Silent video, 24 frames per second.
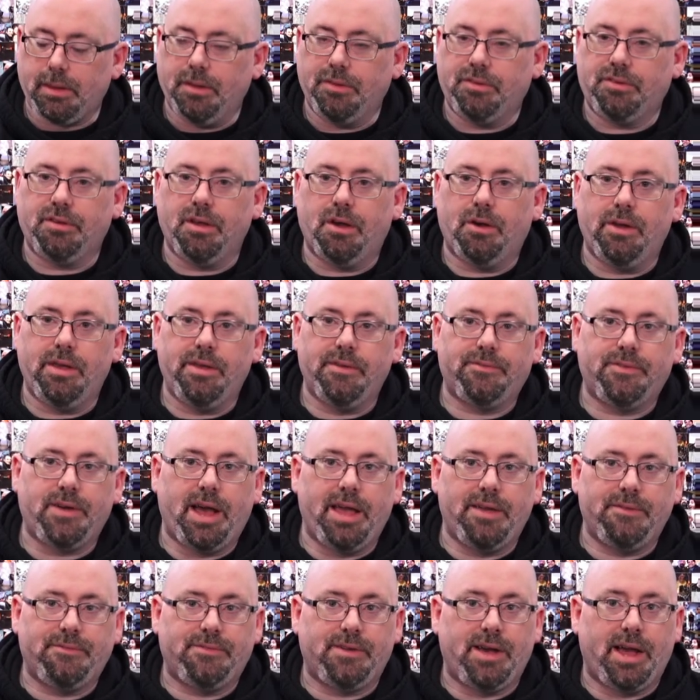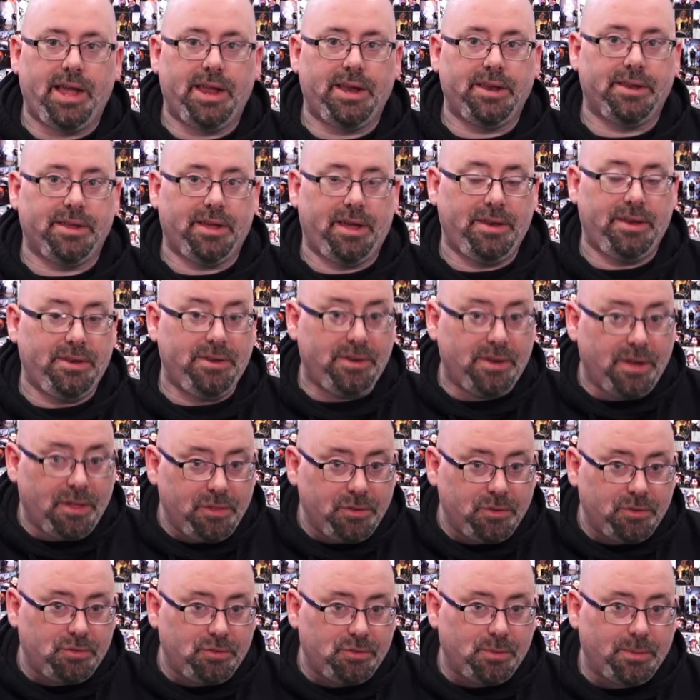So if I find
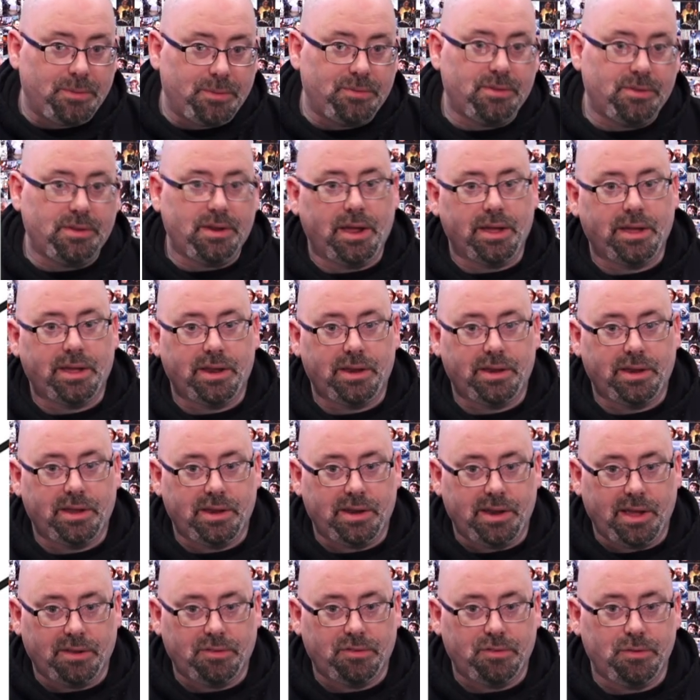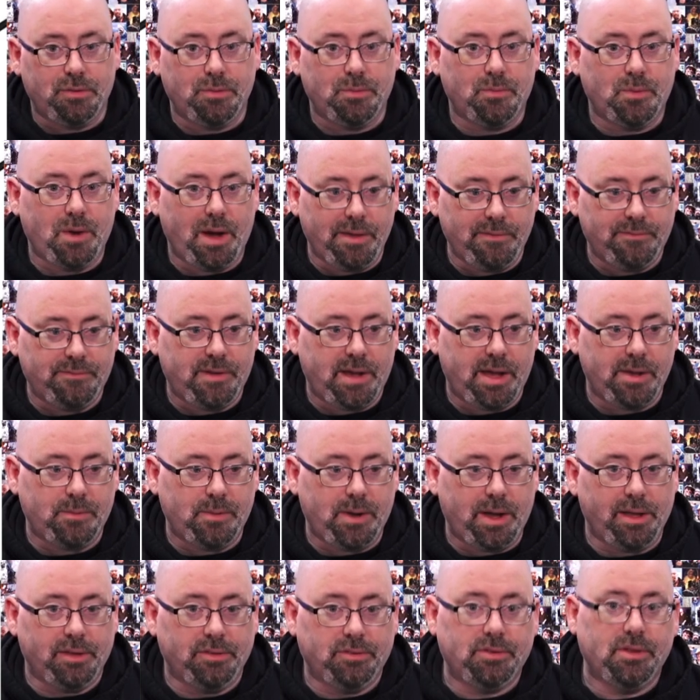another source that I can connect to Wi-Fi
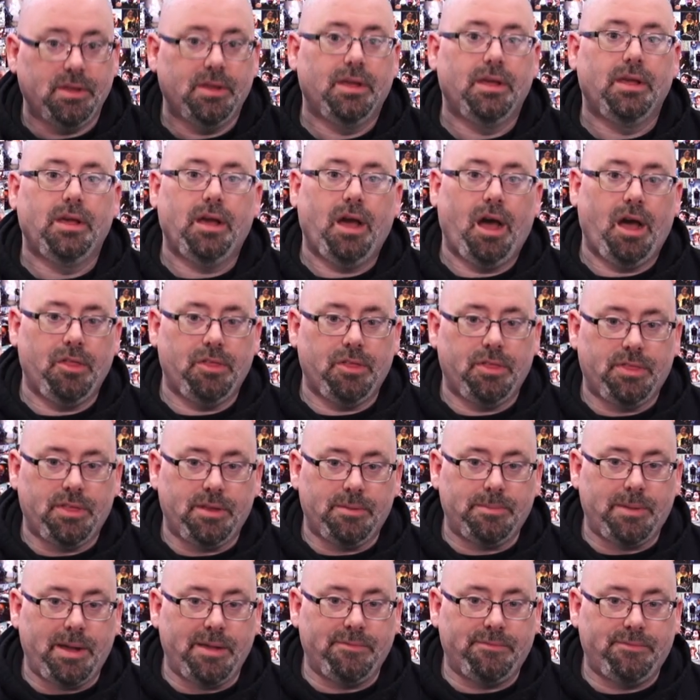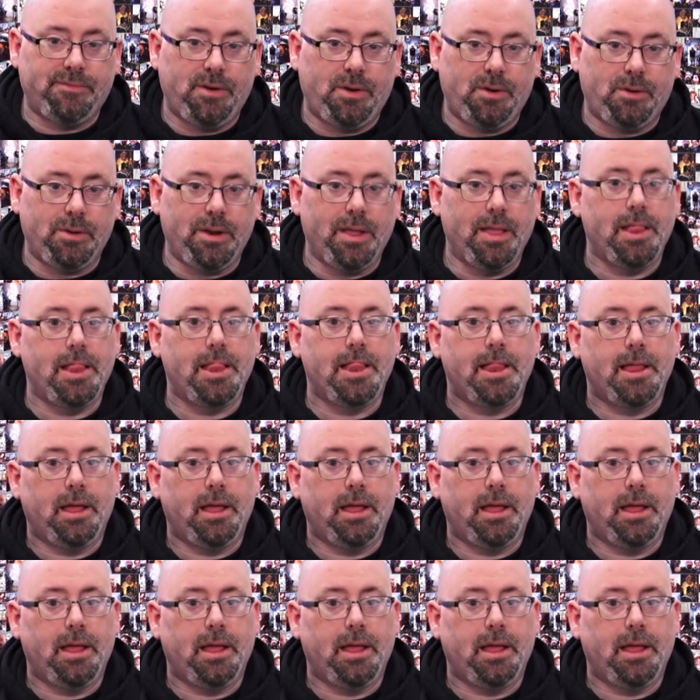wise other than my phone,